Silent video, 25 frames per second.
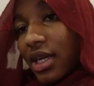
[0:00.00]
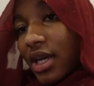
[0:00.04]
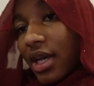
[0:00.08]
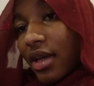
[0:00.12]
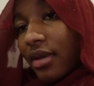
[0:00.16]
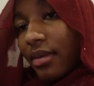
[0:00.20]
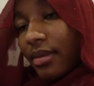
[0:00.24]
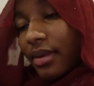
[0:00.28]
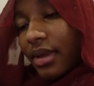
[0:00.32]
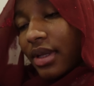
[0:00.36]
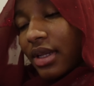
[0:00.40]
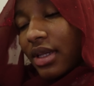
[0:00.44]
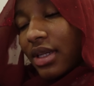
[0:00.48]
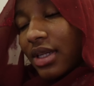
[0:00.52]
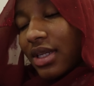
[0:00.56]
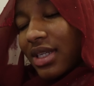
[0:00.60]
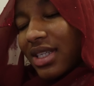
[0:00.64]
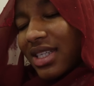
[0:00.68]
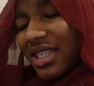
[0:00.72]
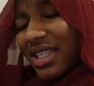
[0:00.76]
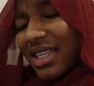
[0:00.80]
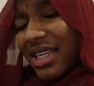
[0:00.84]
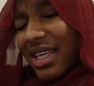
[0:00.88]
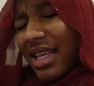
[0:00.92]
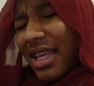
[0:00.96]

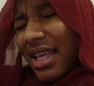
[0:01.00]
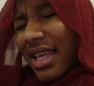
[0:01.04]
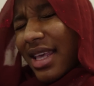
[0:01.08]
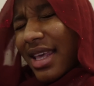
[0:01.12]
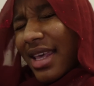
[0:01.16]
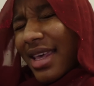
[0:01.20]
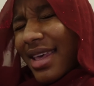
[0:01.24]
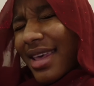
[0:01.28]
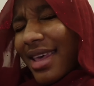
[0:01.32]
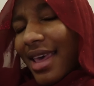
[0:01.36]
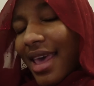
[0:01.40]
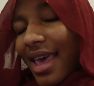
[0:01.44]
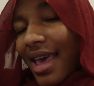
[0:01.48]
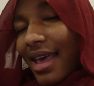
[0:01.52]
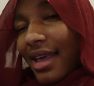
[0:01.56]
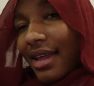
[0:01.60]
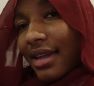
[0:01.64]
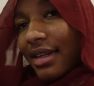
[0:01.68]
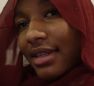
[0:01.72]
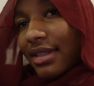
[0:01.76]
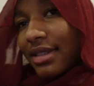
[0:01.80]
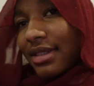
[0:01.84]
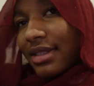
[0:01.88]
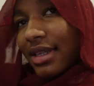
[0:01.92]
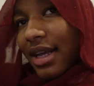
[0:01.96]

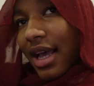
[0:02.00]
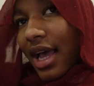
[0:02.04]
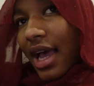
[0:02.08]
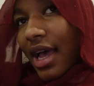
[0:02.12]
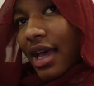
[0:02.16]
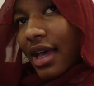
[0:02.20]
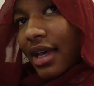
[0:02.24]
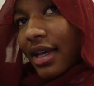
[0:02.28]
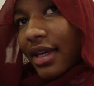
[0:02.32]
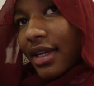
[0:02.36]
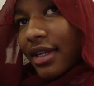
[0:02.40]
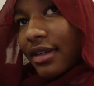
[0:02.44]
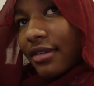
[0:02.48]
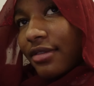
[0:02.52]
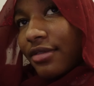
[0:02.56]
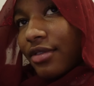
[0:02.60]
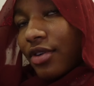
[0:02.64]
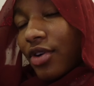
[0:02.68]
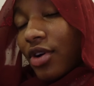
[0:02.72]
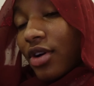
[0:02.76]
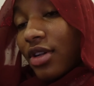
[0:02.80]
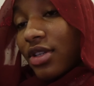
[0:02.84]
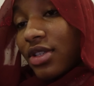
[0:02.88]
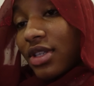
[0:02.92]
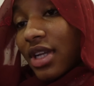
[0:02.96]
and I
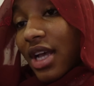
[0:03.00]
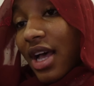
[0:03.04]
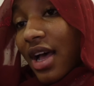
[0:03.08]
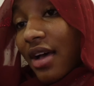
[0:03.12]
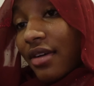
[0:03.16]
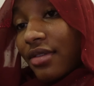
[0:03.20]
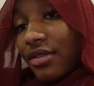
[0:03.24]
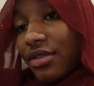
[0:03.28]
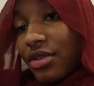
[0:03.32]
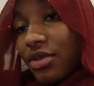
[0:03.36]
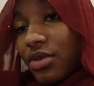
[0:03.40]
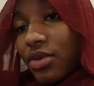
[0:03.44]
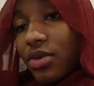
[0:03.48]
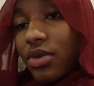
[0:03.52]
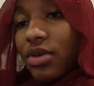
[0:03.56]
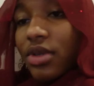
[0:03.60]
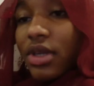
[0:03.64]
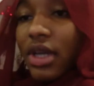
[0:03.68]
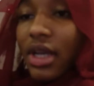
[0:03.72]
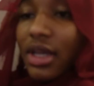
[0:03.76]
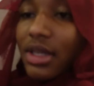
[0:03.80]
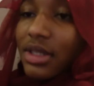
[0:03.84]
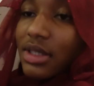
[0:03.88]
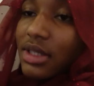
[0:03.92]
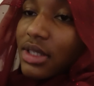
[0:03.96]
forgot to have suho
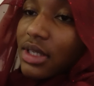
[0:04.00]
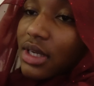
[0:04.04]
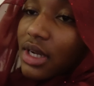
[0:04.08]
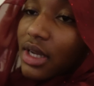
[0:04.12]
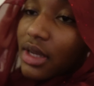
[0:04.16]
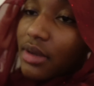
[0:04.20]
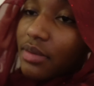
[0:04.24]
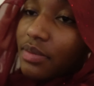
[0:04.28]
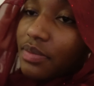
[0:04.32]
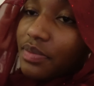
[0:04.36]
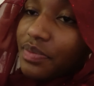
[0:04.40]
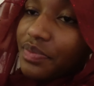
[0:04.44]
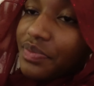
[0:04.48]
yesterday.